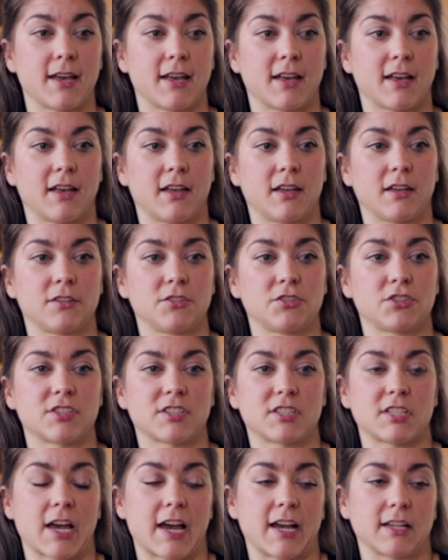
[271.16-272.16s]
and
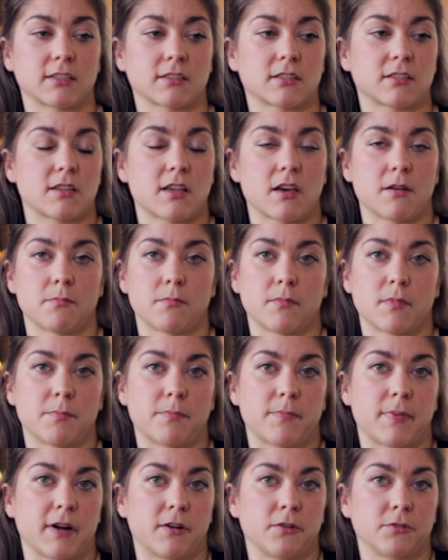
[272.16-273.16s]
just ask them
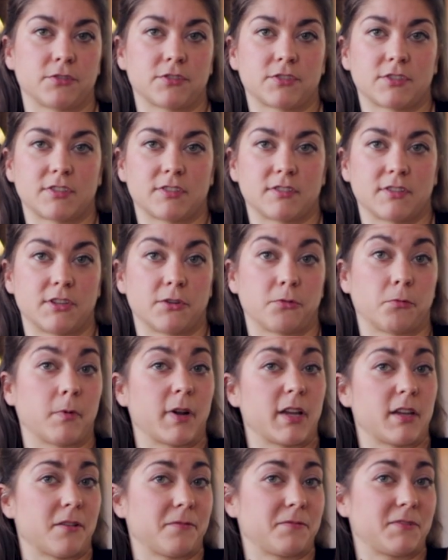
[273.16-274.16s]
about their
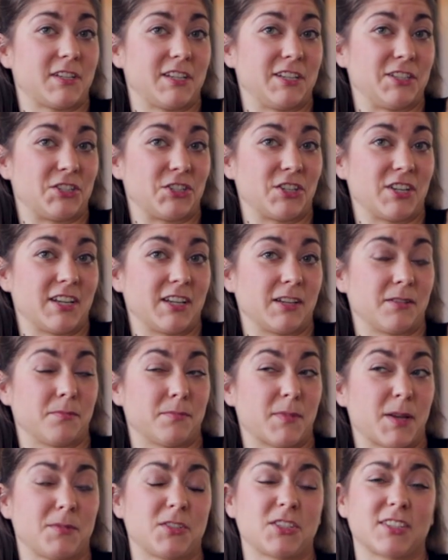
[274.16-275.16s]
way of
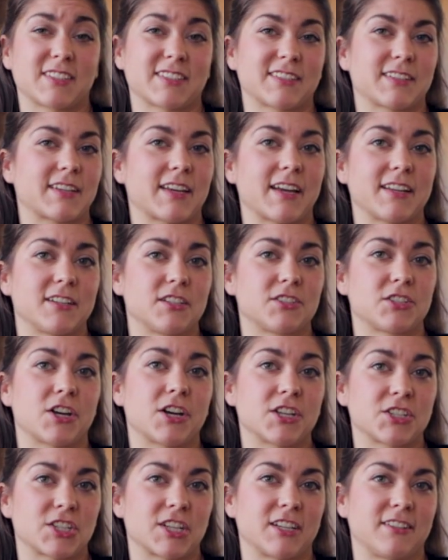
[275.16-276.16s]
teaching. Maybe just get in
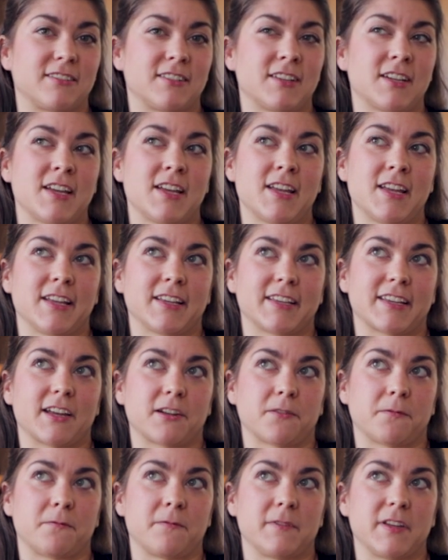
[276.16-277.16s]
touch and
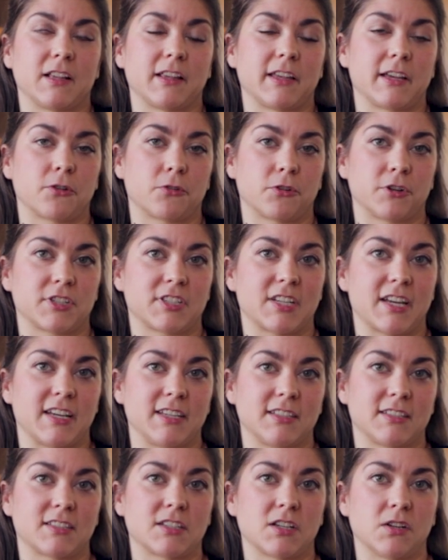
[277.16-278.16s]
get a feeling or a
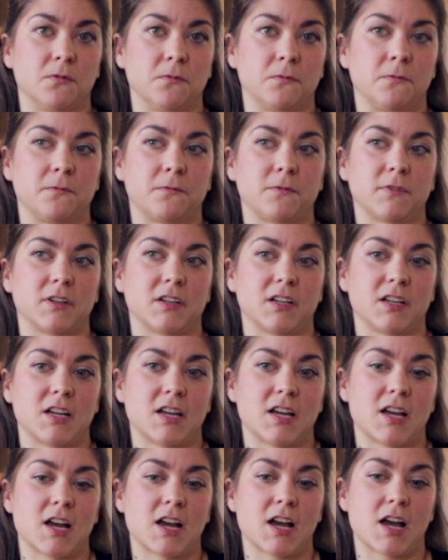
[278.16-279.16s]
taste of
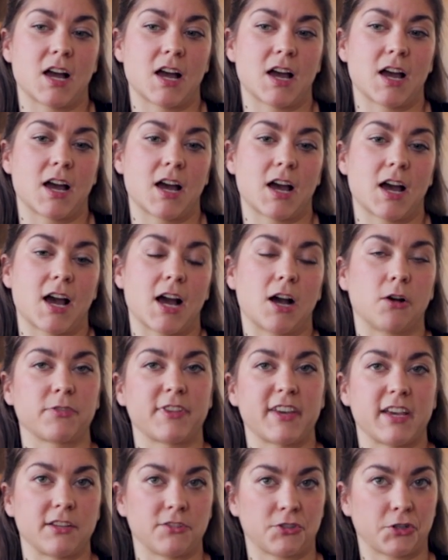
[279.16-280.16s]
how
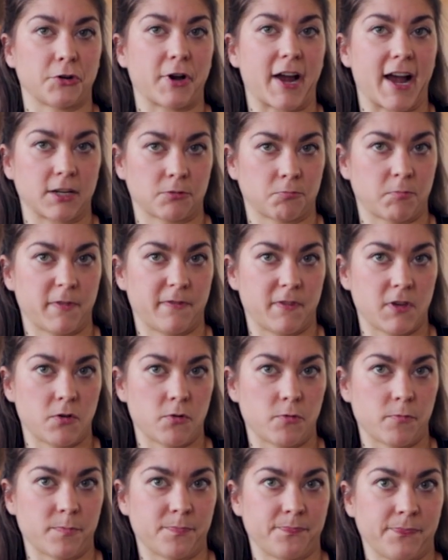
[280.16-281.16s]
they interact with
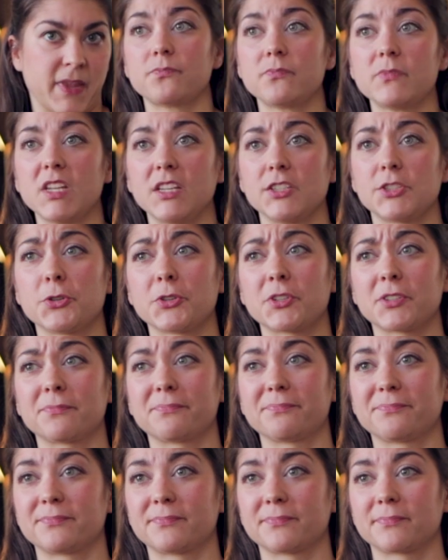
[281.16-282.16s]
you. You